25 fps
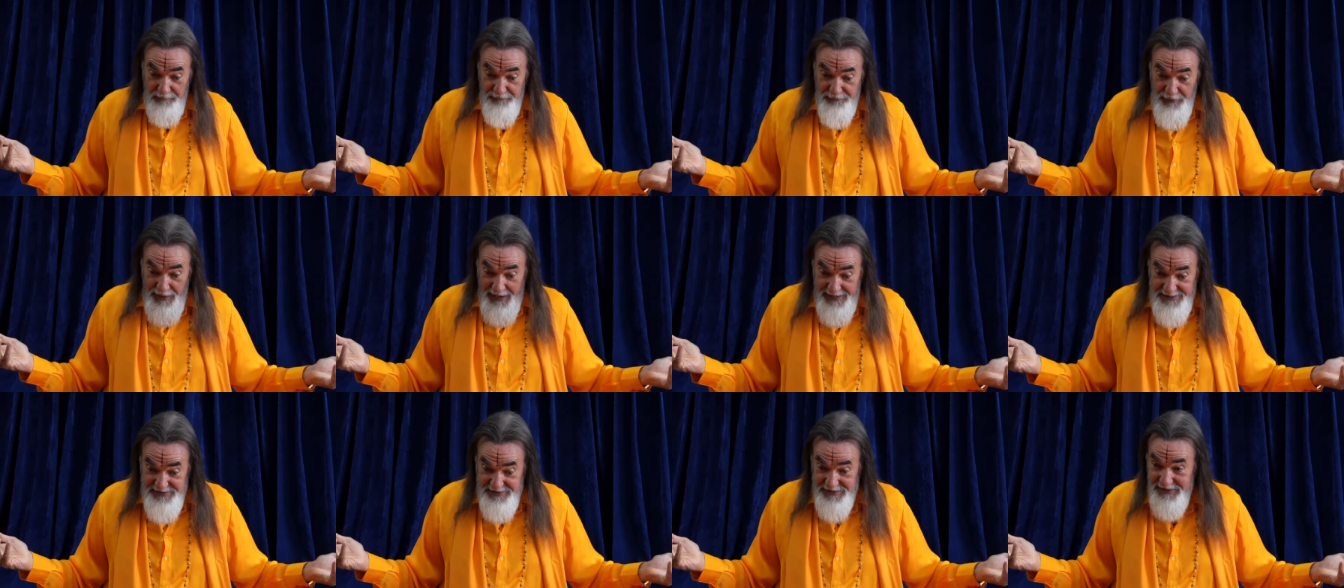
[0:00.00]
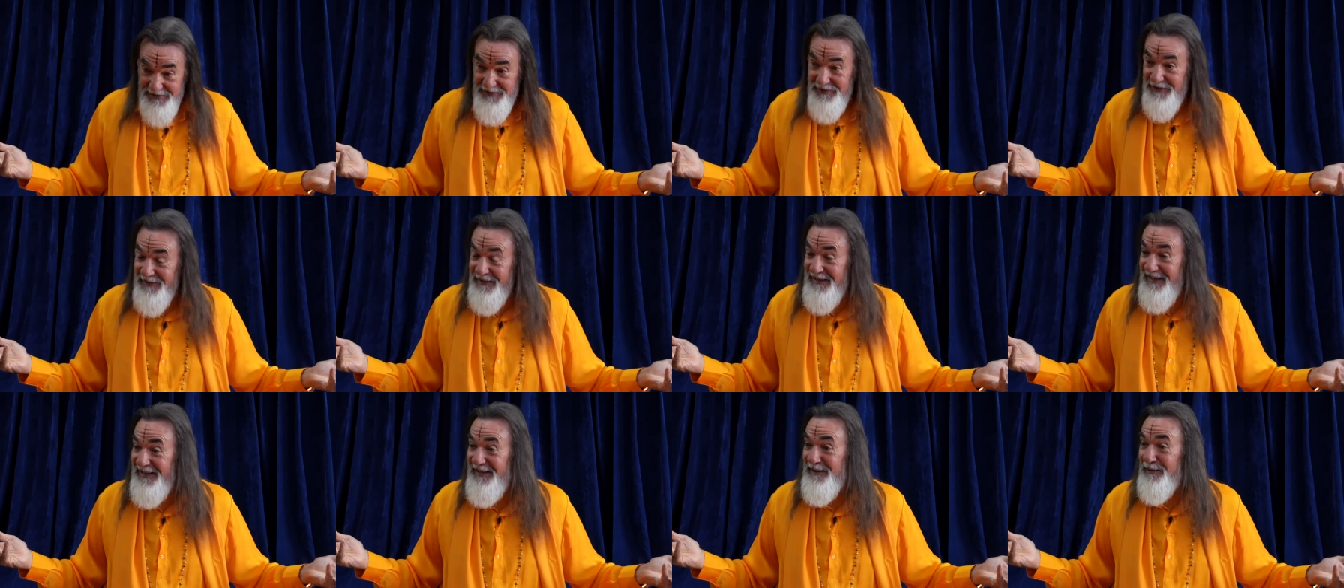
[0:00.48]
of that's
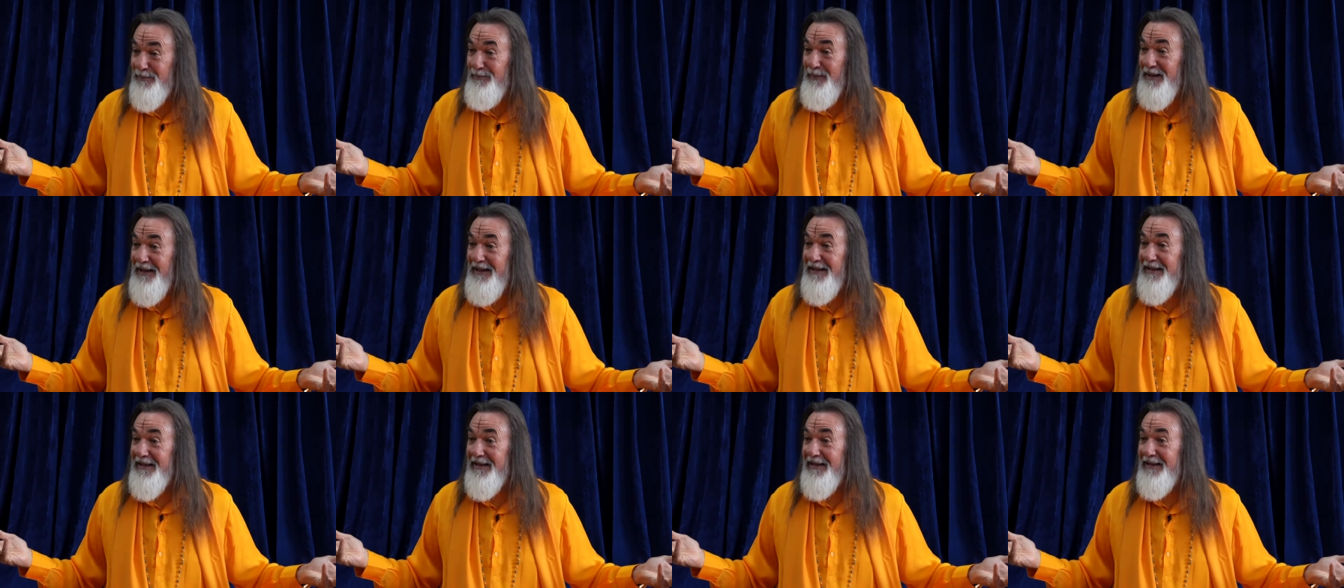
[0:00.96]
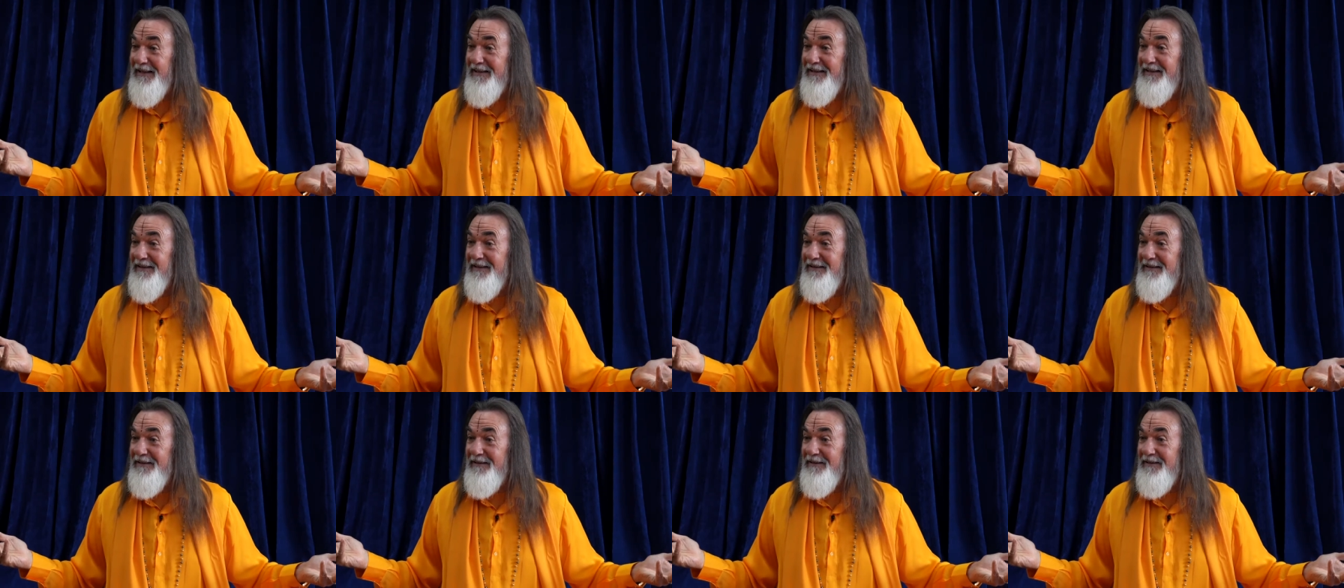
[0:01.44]
underneath me.
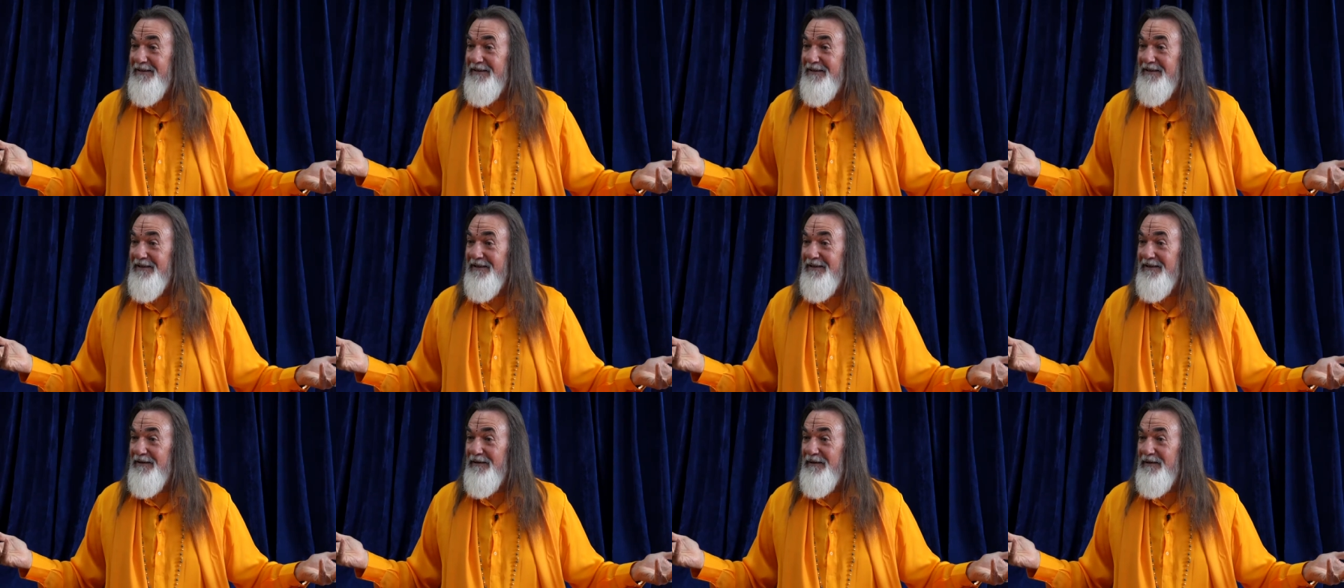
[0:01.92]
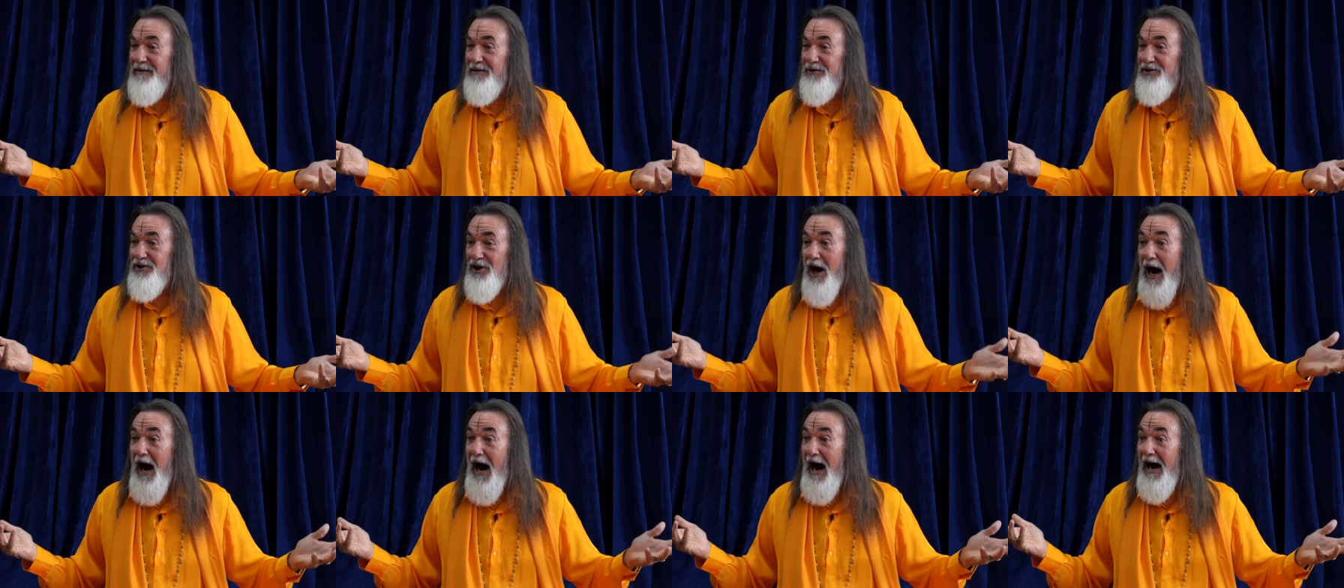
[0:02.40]

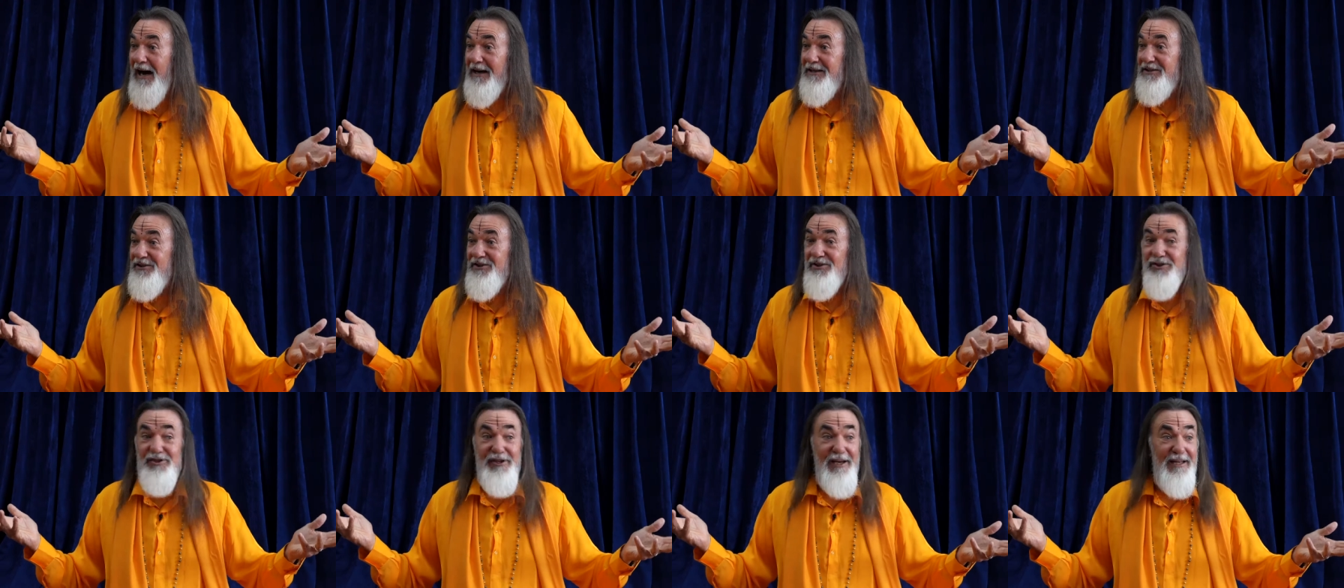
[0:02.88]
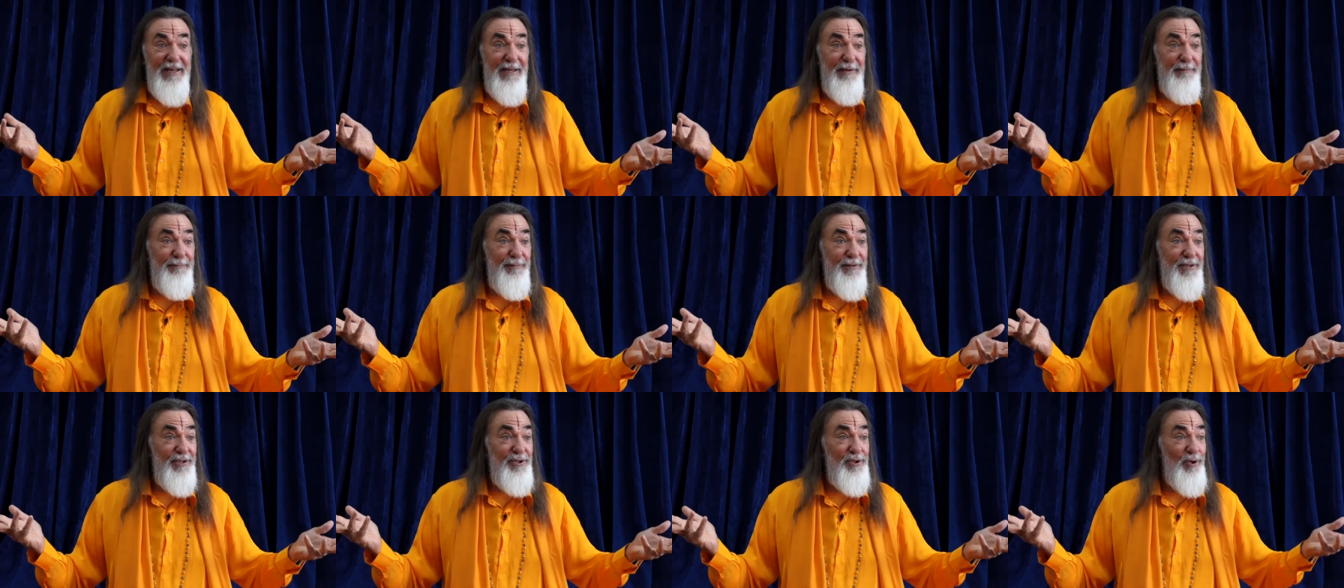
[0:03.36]
Sharks,
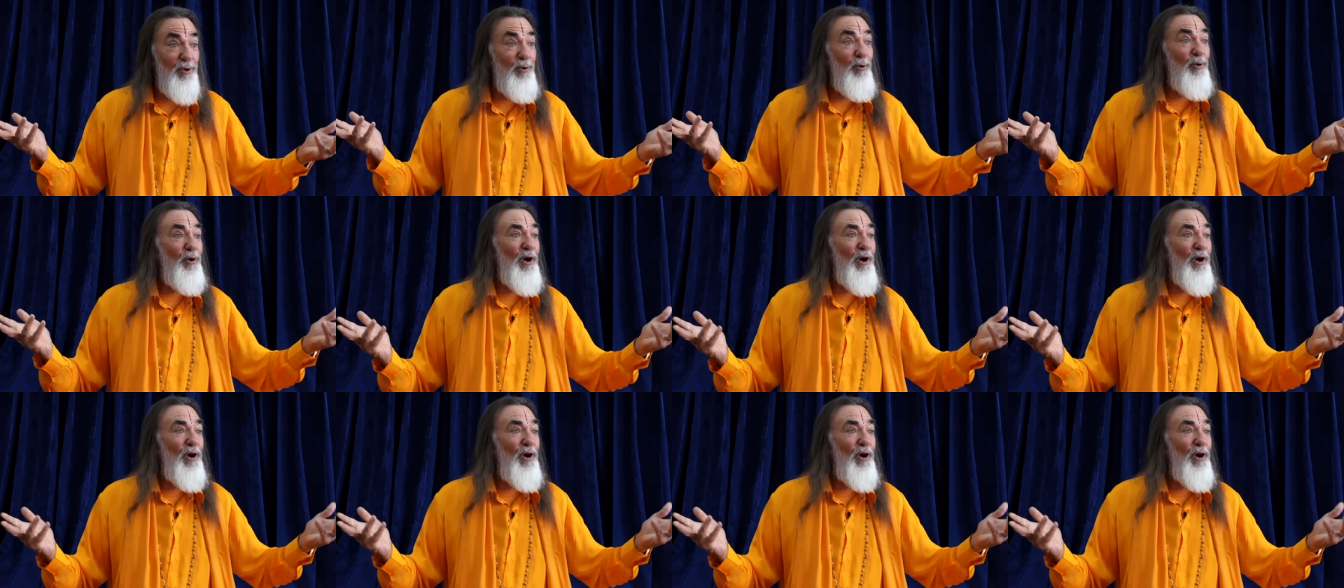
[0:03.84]
jellyfish, all